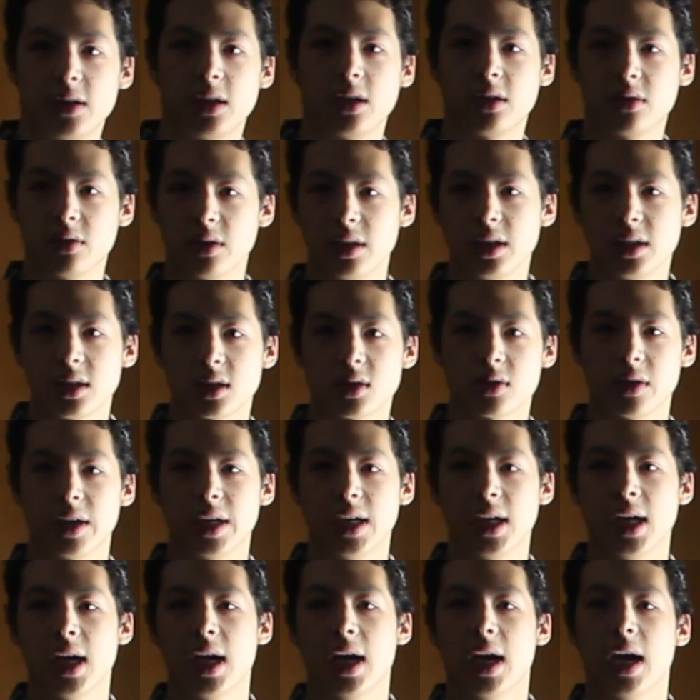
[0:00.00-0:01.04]
the green
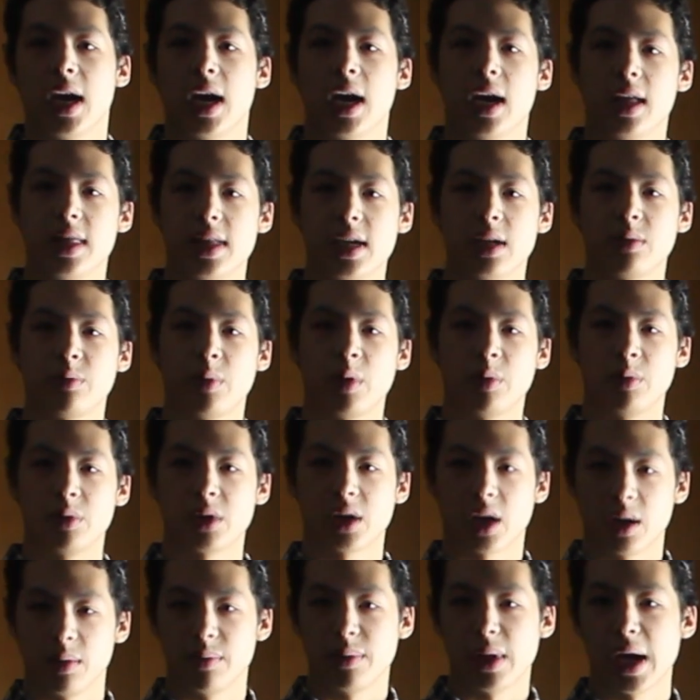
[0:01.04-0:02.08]
screen, and then we will
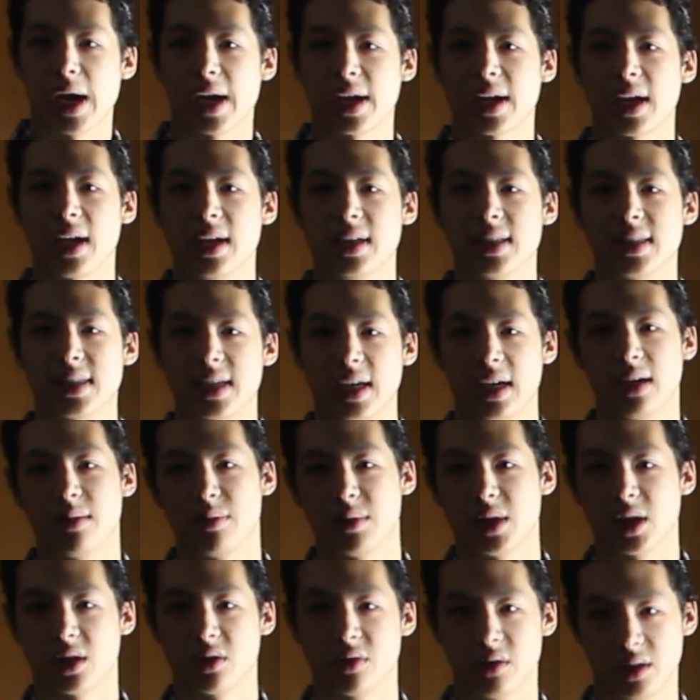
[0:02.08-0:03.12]
come back and set up
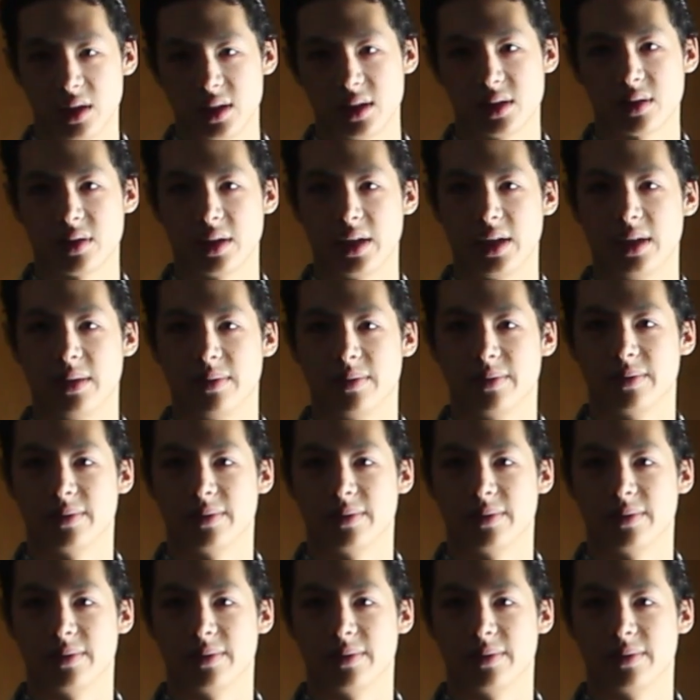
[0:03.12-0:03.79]
the green screen.